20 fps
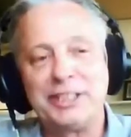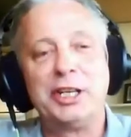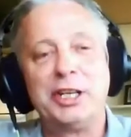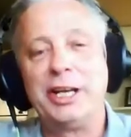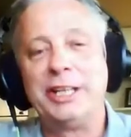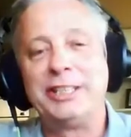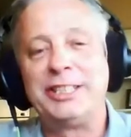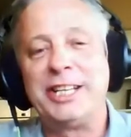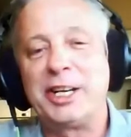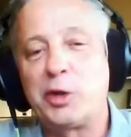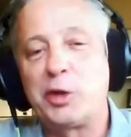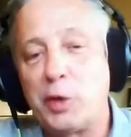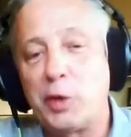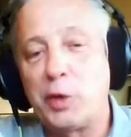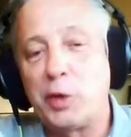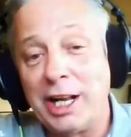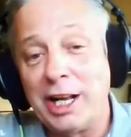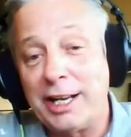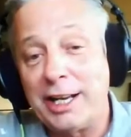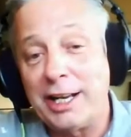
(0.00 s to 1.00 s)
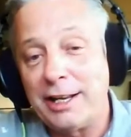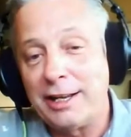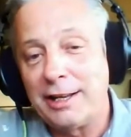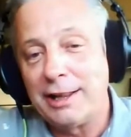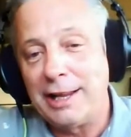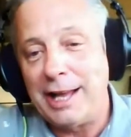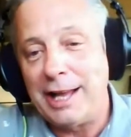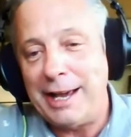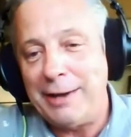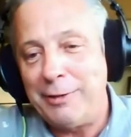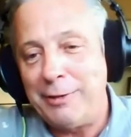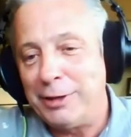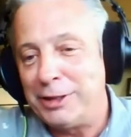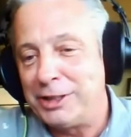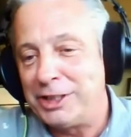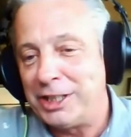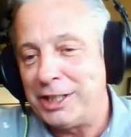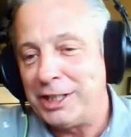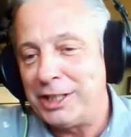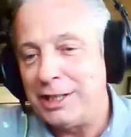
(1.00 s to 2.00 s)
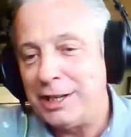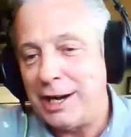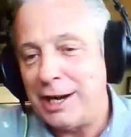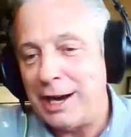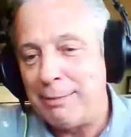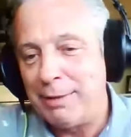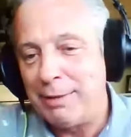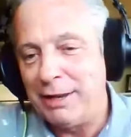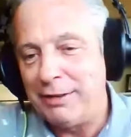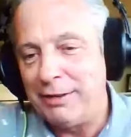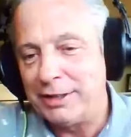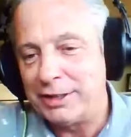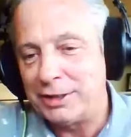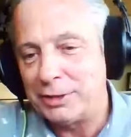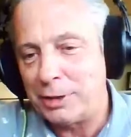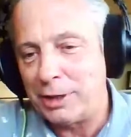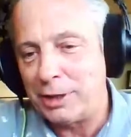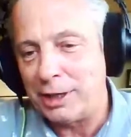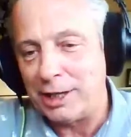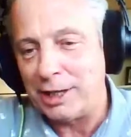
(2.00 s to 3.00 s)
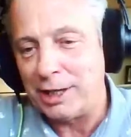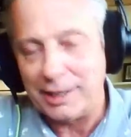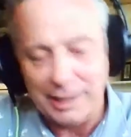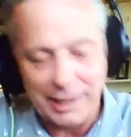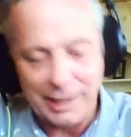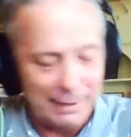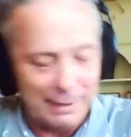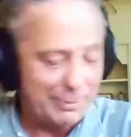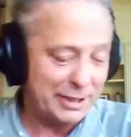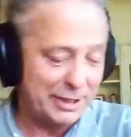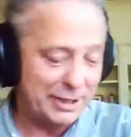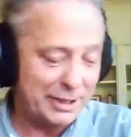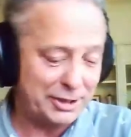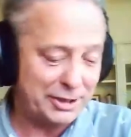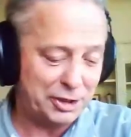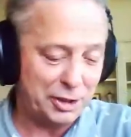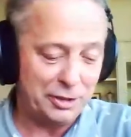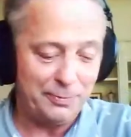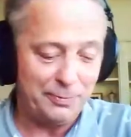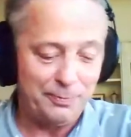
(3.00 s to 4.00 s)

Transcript: is it Cyrillic language? I believe it's Cyrillic. I'm not certain.